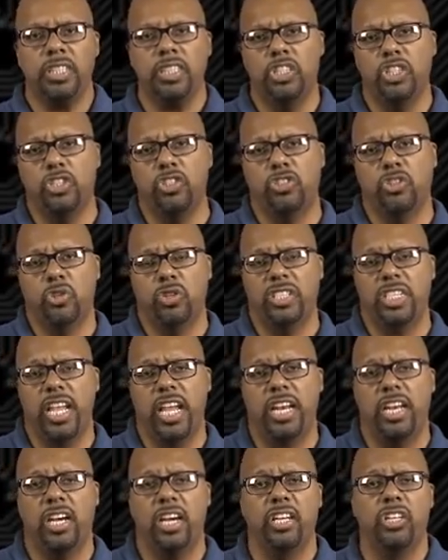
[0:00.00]
You can store
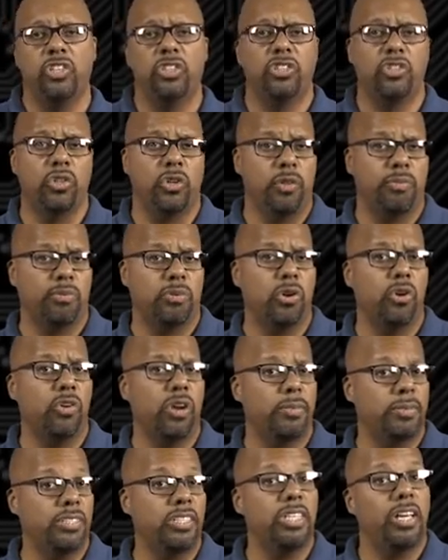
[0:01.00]
data, you can store the
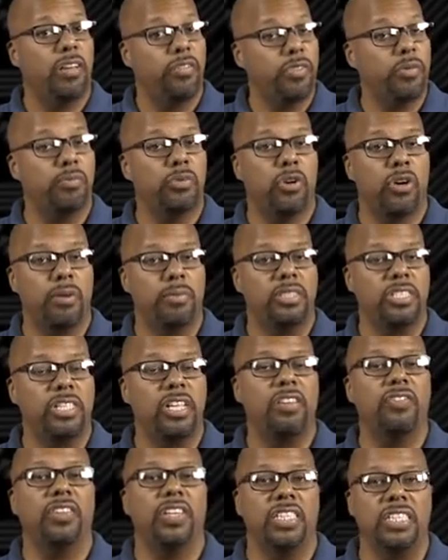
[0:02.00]
program itself. The program
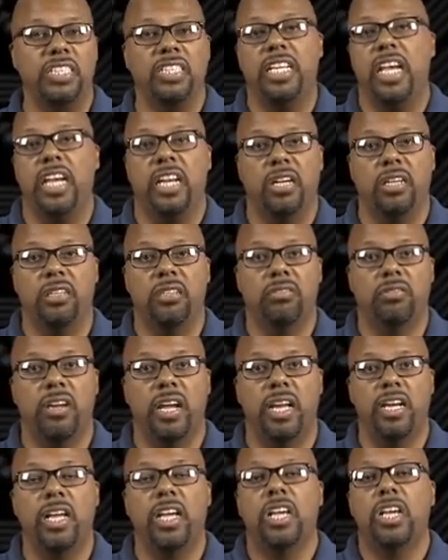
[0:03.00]
itself is data,
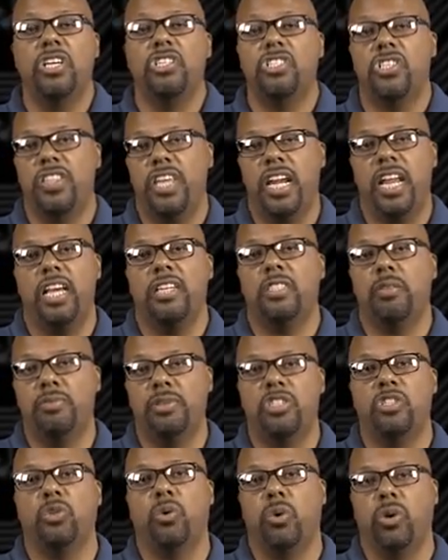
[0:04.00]
right? So that has to
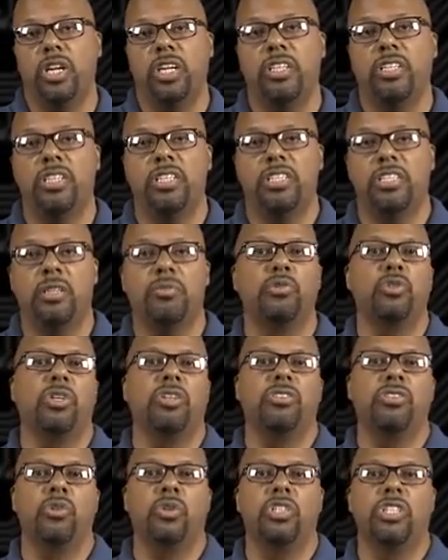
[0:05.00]
be stored in some sort
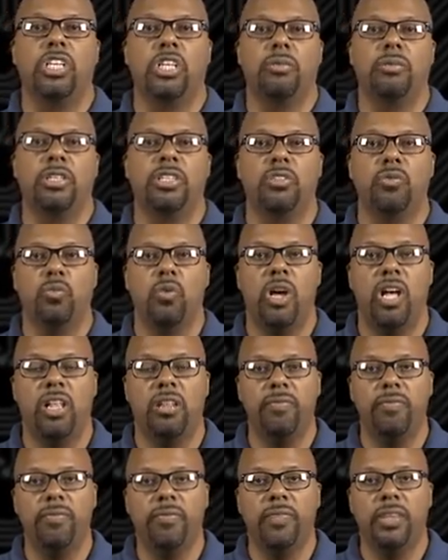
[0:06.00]
of storage element as
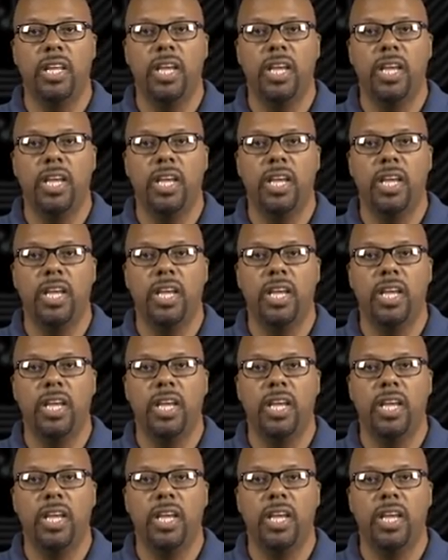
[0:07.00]
well.